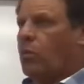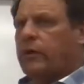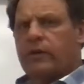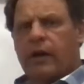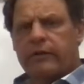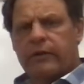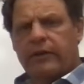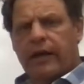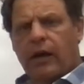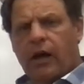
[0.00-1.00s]
causing
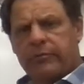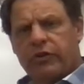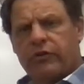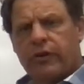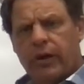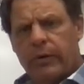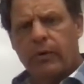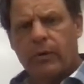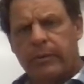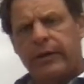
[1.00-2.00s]
that object to go in
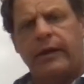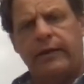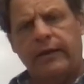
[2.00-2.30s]
orbit? And